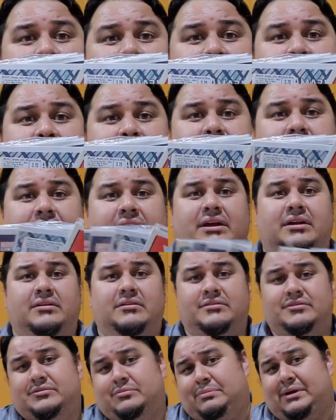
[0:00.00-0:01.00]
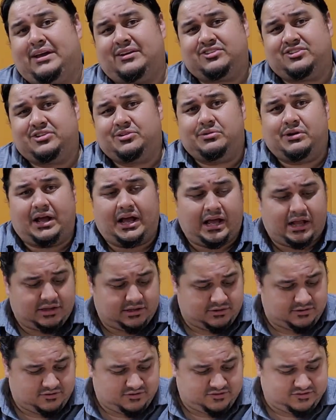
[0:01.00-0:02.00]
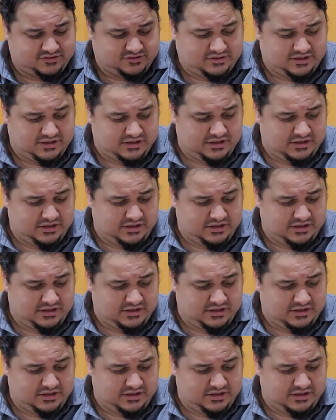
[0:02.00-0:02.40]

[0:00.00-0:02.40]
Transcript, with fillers: You figure it was about two dollars.